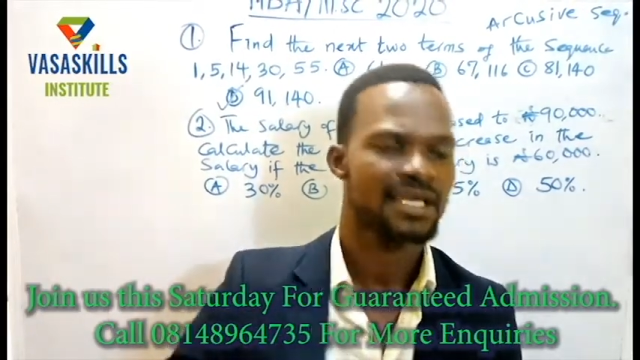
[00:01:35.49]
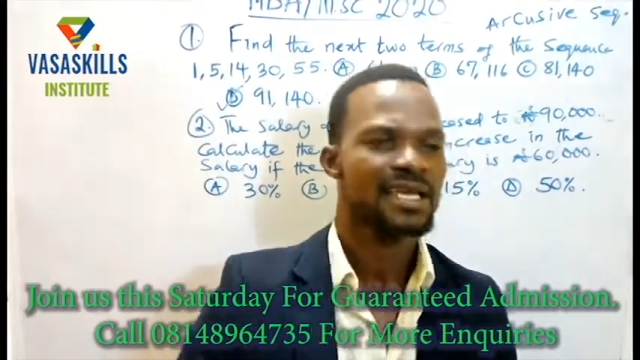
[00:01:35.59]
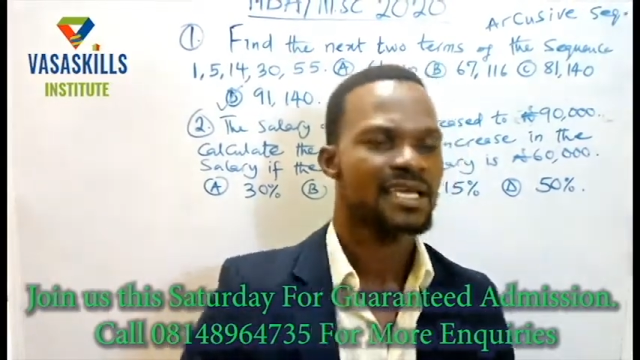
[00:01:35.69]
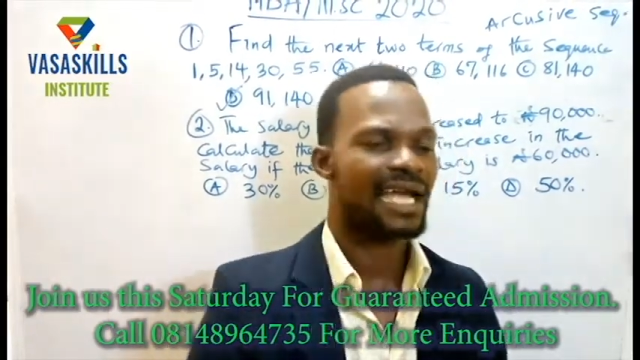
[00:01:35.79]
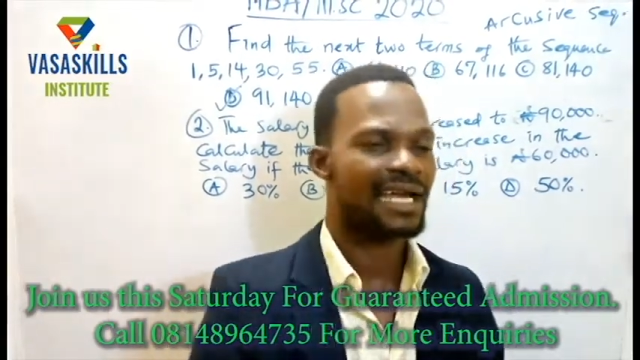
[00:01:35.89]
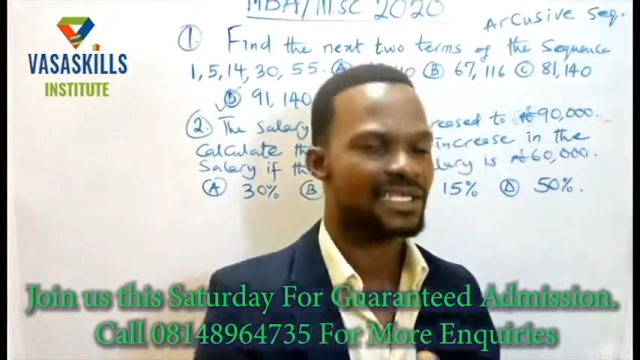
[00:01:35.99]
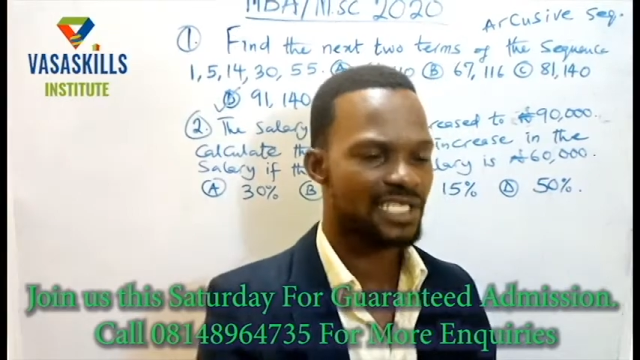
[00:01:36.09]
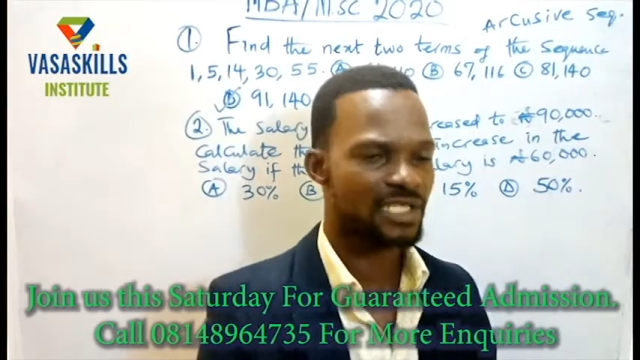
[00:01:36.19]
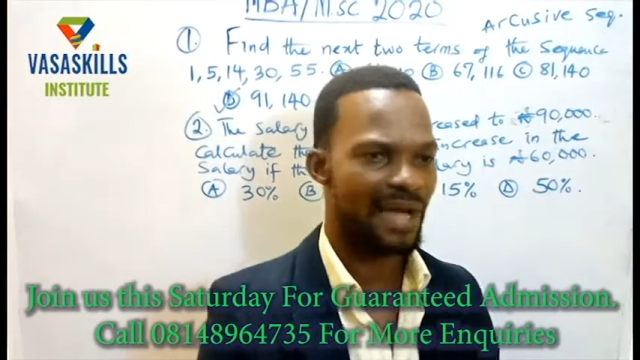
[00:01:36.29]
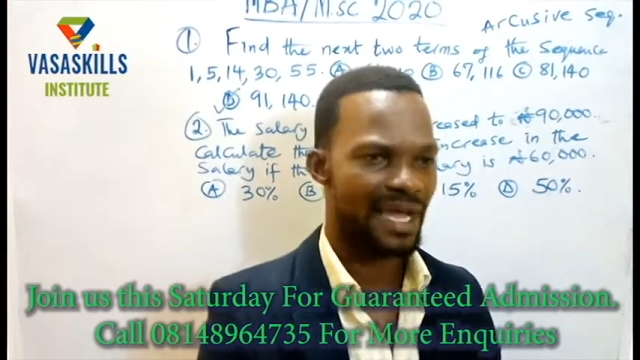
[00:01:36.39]
It can increase
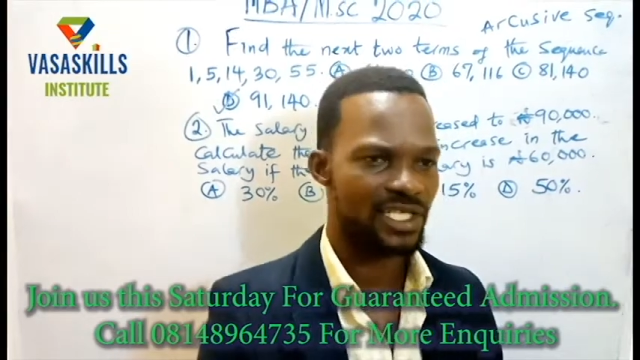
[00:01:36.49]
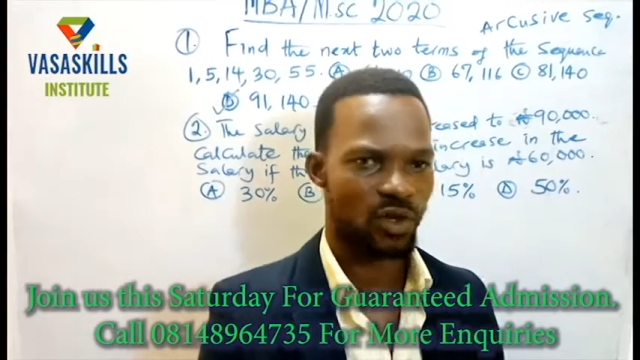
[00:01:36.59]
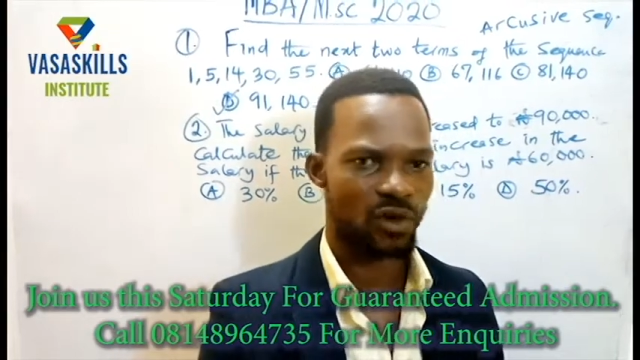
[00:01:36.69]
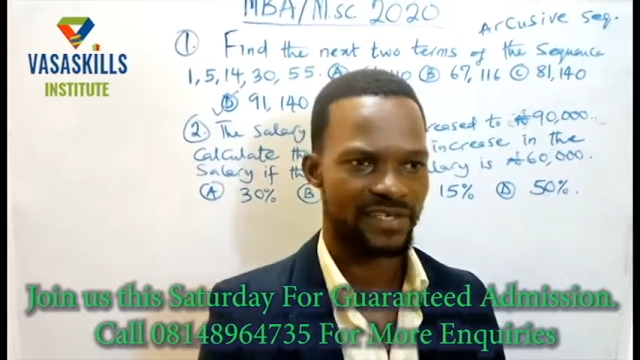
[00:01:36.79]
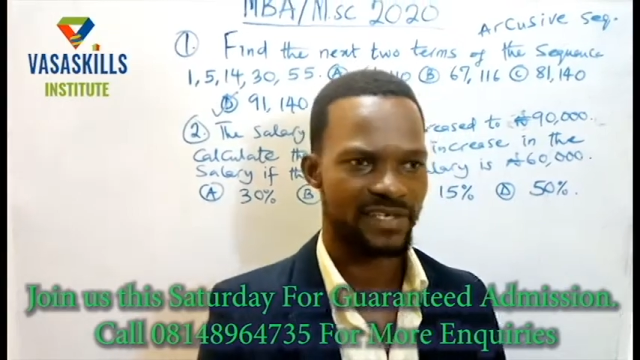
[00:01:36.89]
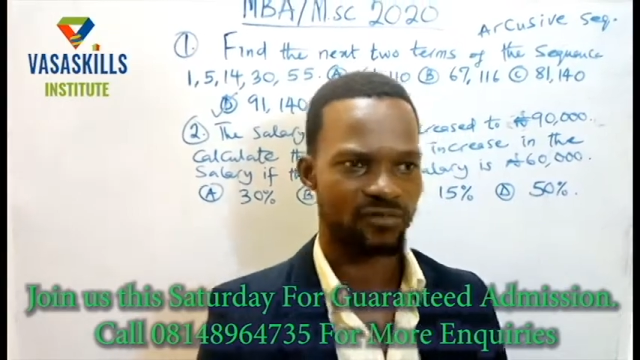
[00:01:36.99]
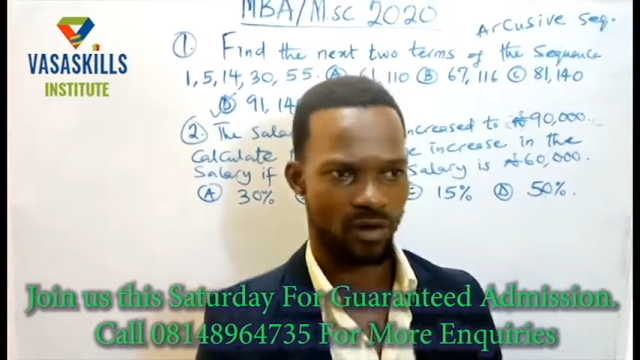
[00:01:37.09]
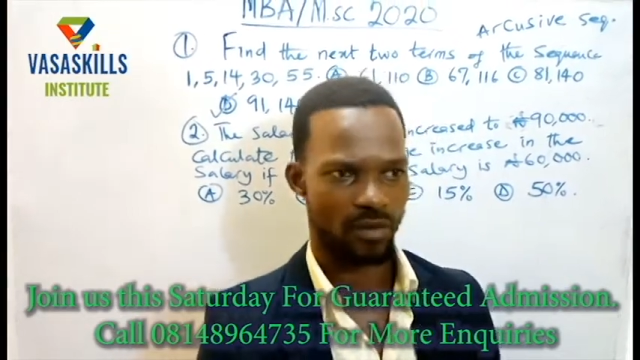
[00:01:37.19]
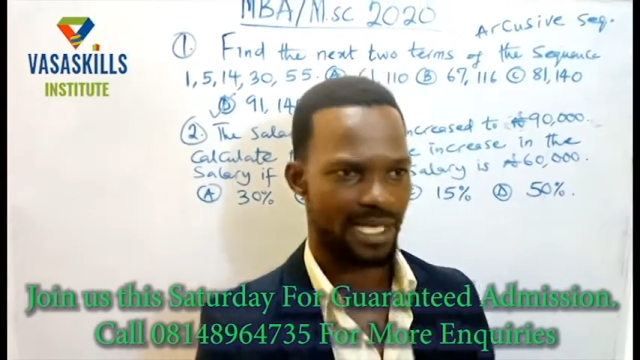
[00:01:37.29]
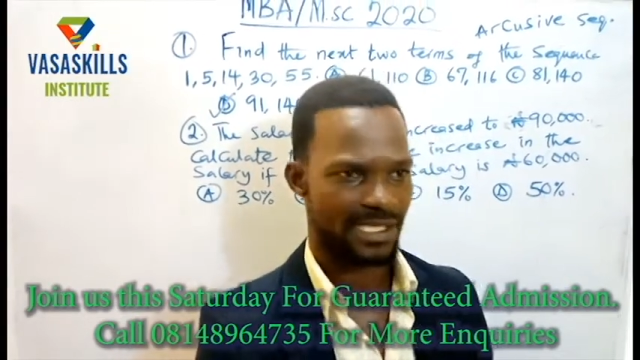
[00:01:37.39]
by addition of even
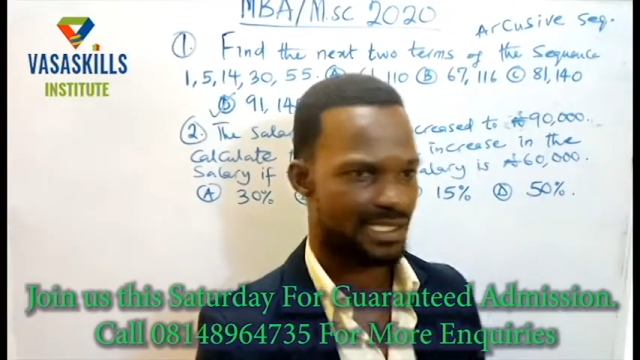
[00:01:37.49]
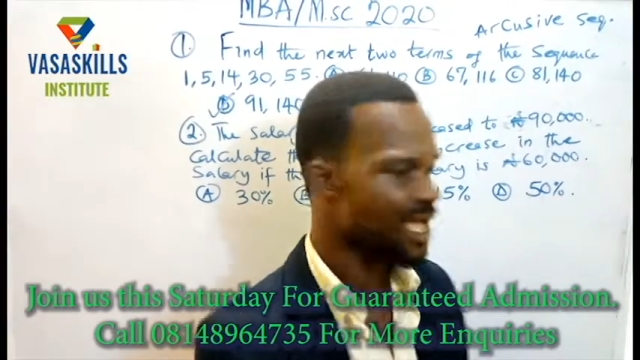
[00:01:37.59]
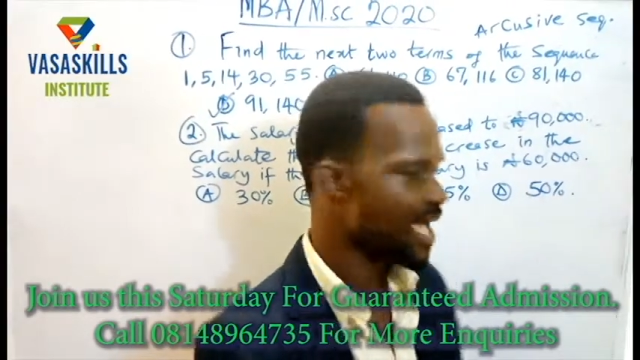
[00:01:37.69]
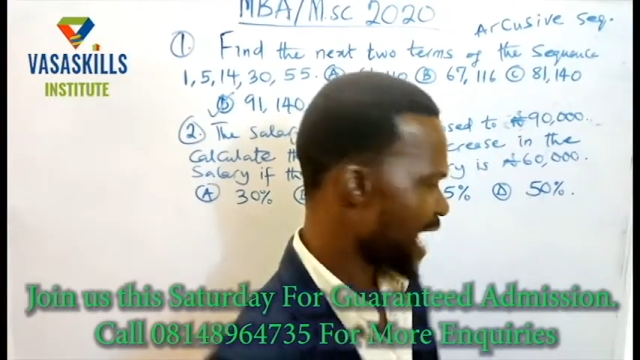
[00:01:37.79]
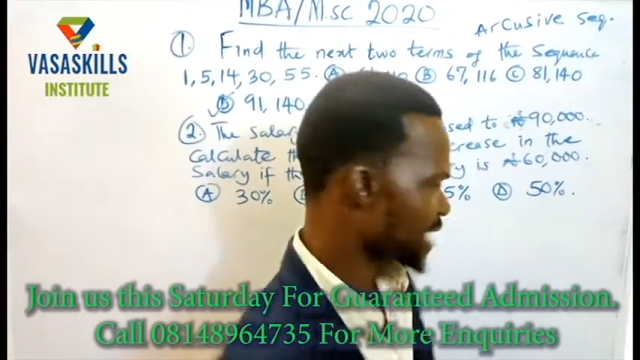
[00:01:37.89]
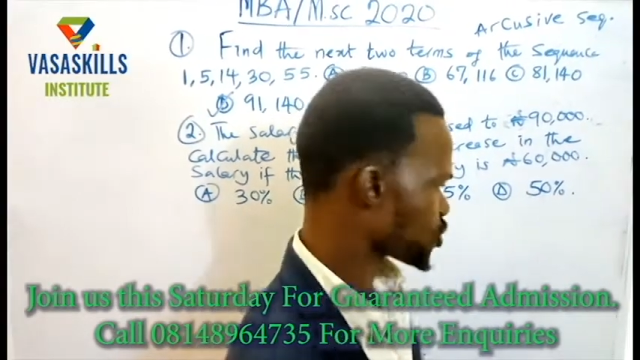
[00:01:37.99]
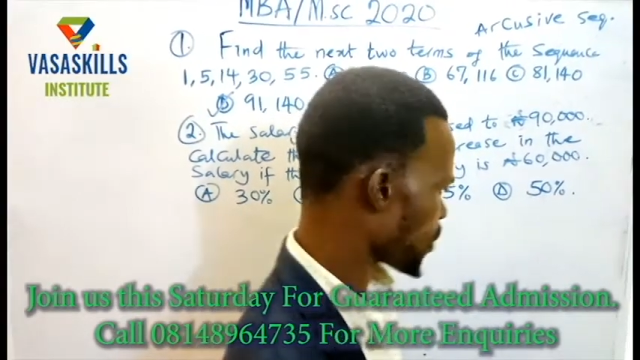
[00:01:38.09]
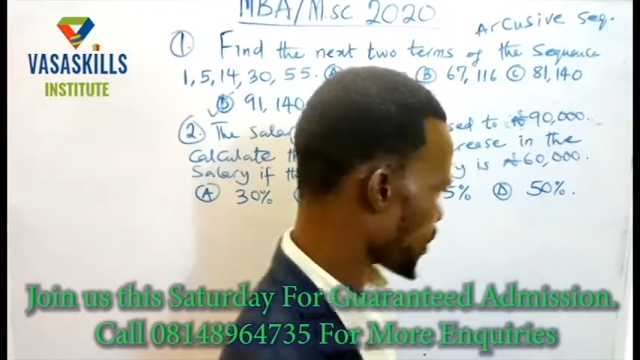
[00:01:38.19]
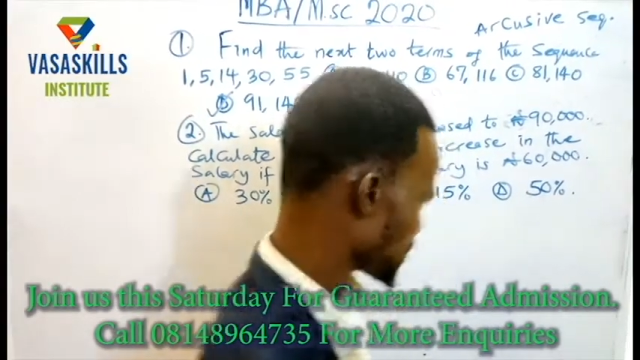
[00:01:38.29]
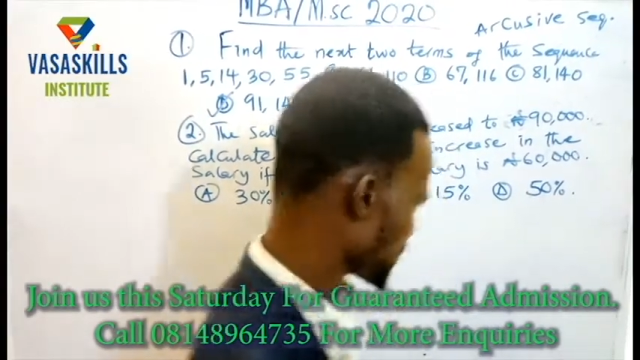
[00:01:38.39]
numbers, and so on